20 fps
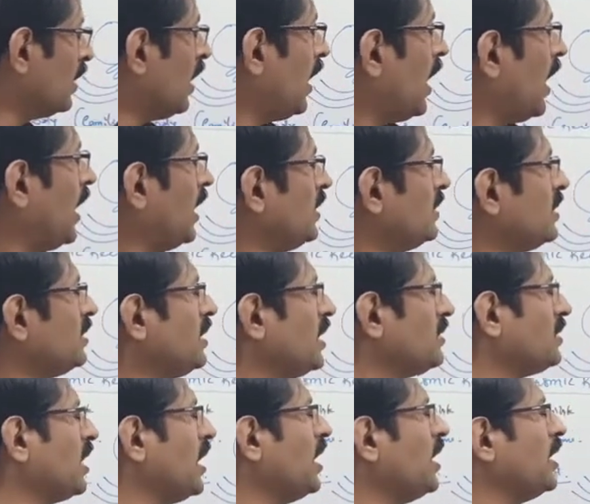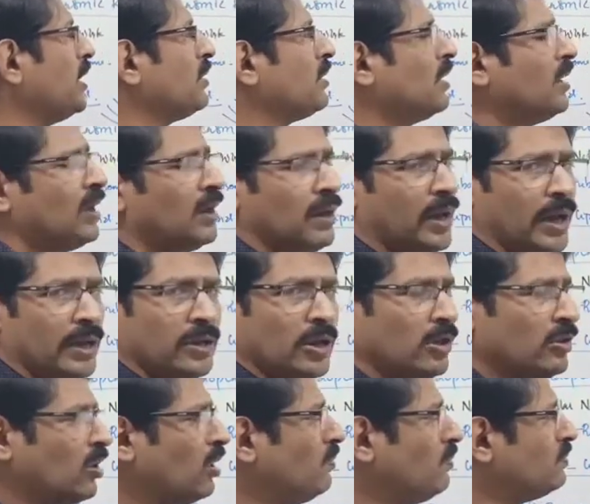And the third is
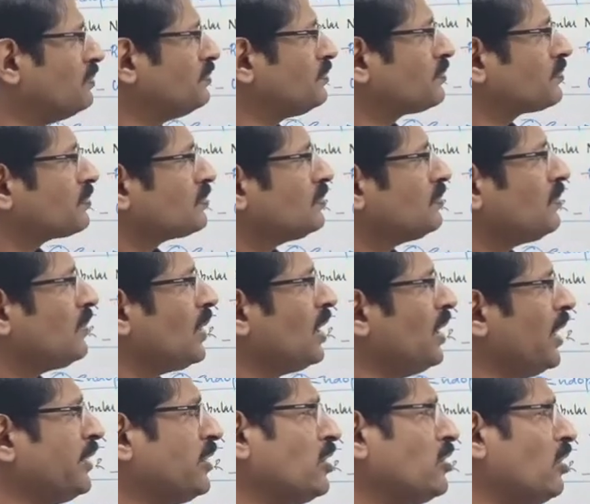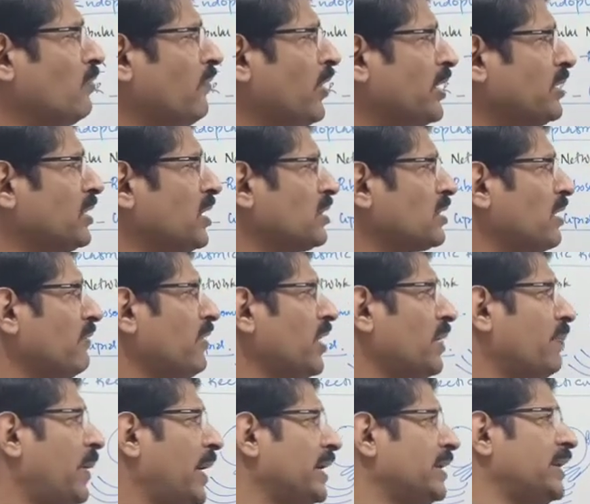lysosome. Lysosome was
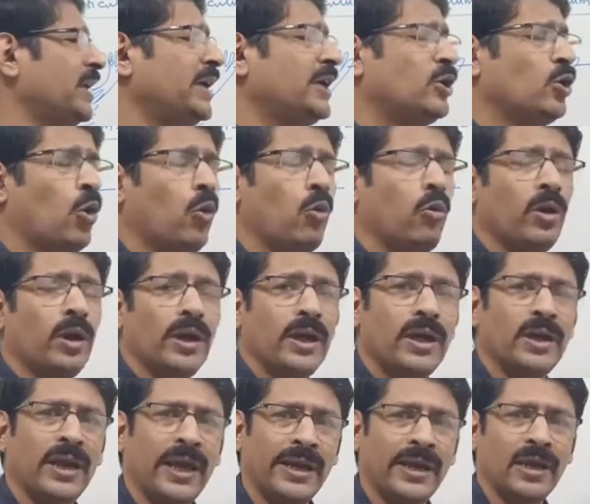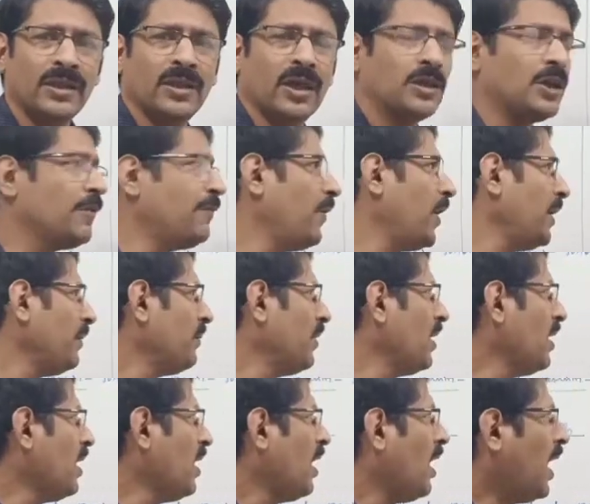discovered by D. Du in
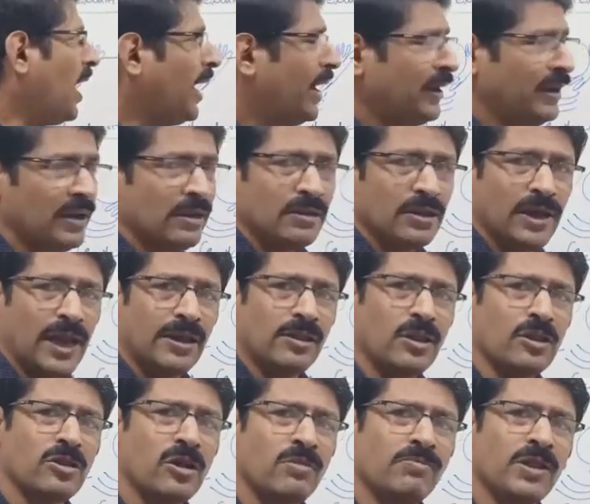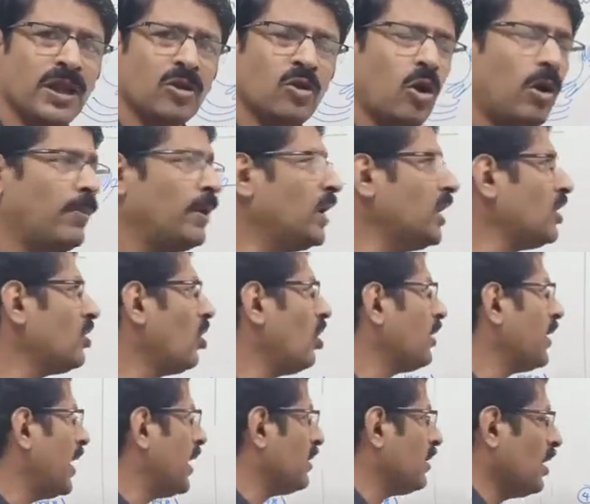1935. And lysosomes are commonly
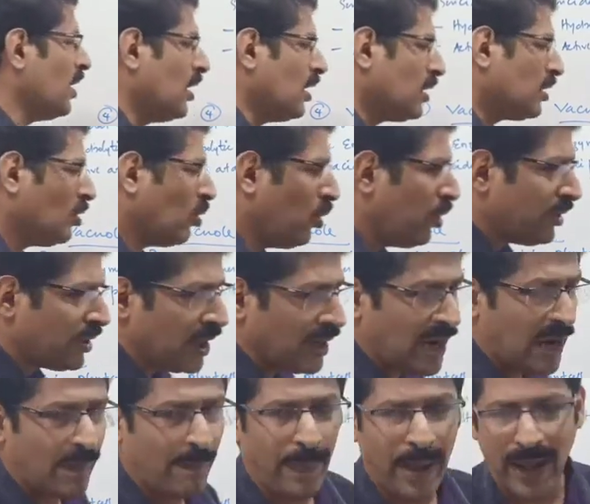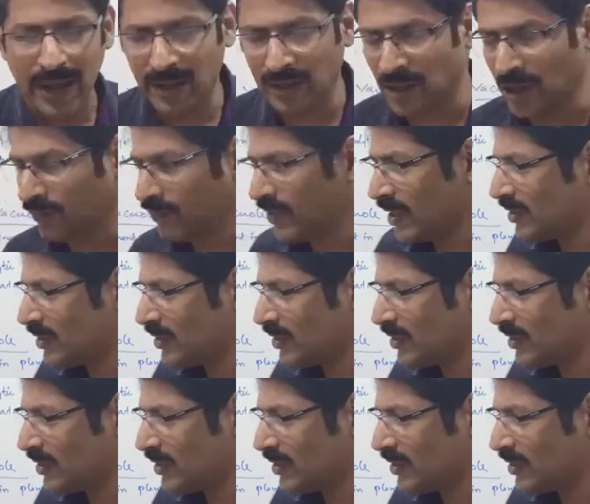called as suicidal bags of the